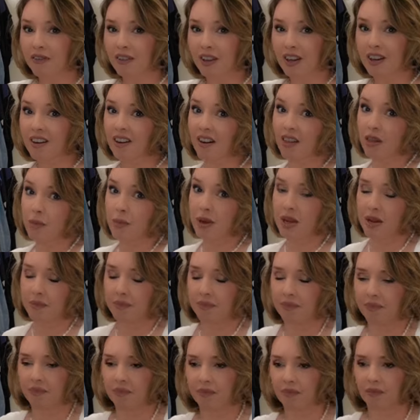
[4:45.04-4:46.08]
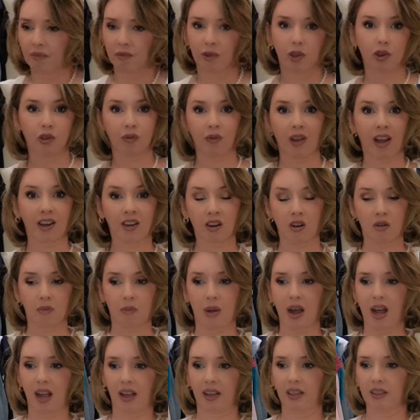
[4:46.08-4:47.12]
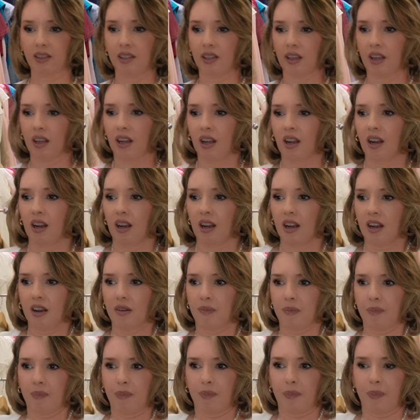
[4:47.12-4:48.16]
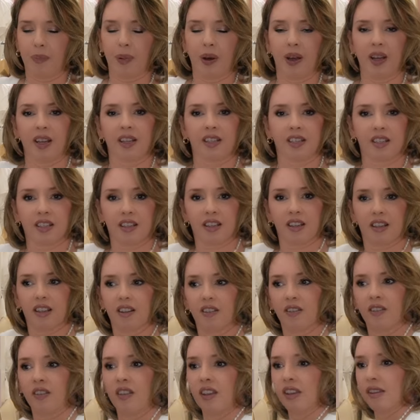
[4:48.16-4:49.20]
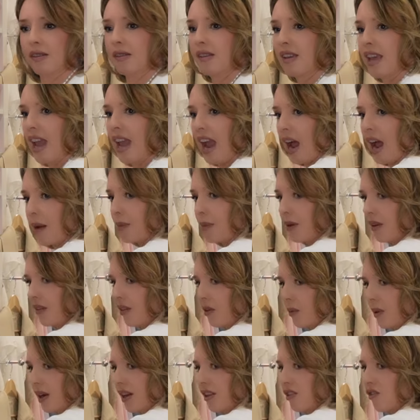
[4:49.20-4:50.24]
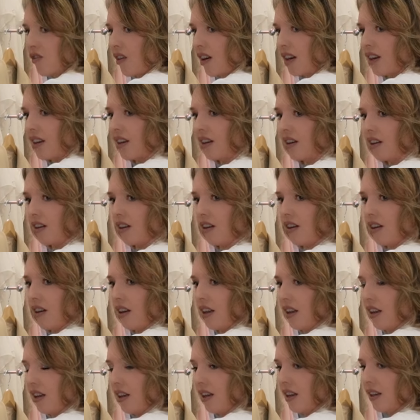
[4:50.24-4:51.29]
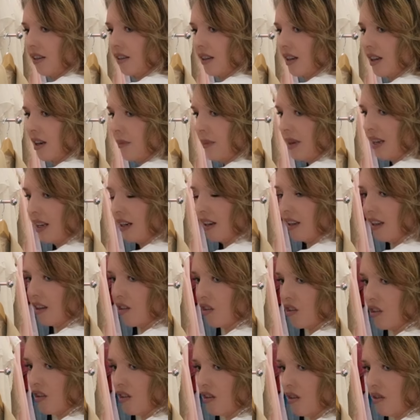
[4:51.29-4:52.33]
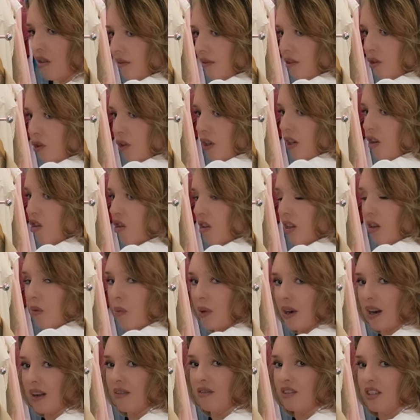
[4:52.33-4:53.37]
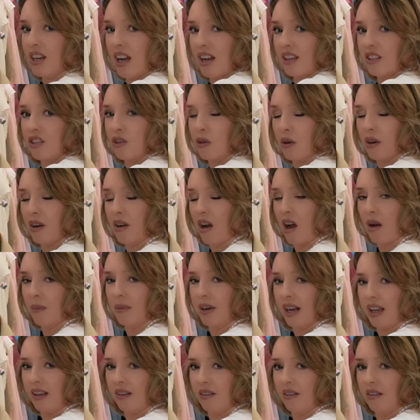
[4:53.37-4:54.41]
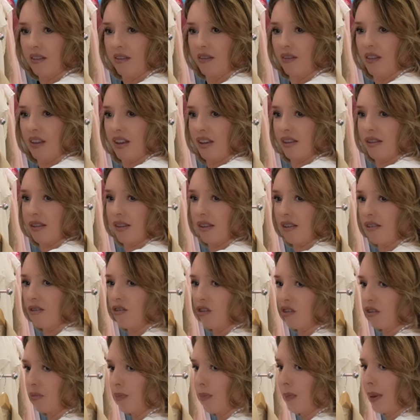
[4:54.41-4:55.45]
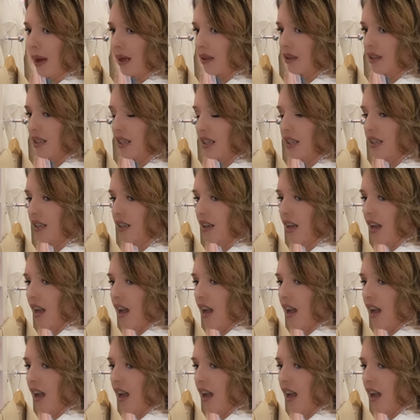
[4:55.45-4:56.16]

fitted on the bum, which I don't mind. But this gap in the waist right here is gonna be an issue. Traditionally, what I've done to accommodate this is just belted.